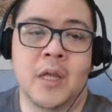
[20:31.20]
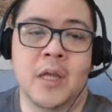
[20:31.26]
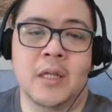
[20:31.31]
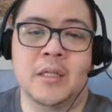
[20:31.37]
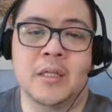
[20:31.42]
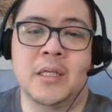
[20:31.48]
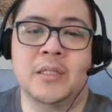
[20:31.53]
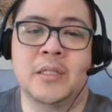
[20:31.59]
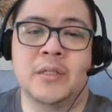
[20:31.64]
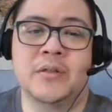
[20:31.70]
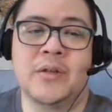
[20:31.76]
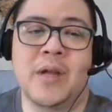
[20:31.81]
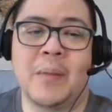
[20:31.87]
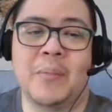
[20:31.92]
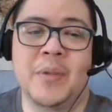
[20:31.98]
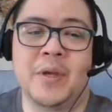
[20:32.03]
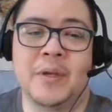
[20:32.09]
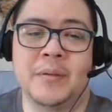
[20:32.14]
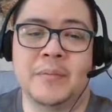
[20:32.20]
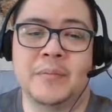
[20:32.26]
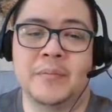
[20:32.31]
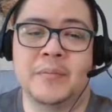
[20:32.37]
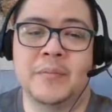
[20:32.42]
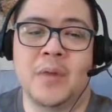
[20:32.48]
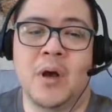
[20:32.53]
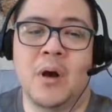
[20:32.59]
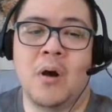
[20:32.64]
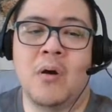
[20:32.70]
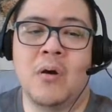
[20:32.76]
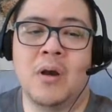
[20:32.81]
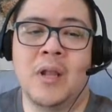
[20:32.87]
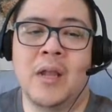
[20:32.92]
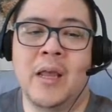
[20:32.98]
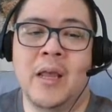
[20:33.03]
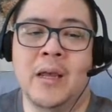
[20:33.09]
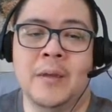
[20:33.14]
Here's a trap. All
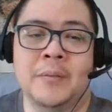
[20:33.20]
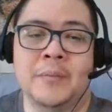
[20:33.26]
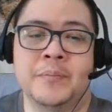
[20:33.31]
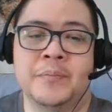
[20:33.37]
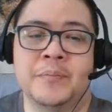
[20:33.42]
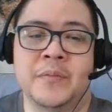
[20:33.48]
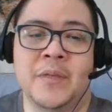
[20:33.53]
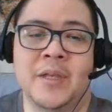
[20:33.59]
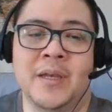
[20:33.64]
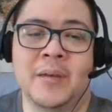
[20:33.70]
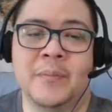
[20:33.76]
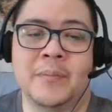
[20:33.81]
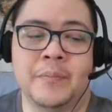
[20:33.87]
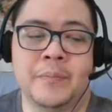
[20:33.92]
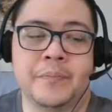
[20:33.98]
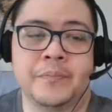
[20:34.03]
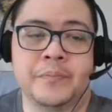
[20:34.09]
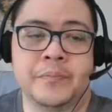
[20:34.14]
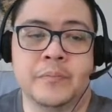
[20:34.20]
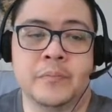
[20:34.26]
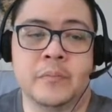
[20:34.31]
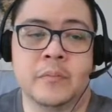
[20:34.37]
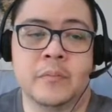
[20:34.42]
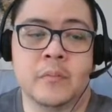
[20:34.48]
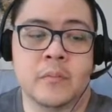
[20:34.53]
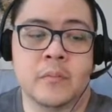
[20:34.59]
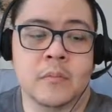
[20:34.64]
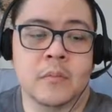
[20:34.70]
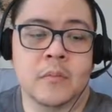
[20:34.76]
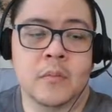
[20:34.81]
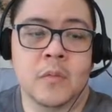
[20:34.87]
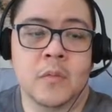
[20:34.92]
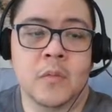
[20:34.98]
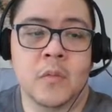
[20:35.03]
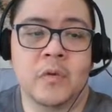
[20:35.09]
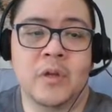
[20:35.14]
clear? Yeah.
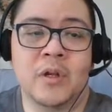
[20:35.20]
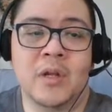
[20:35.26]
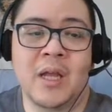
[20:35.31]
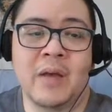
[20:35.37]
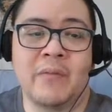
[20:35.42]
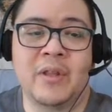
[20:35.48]
We don't have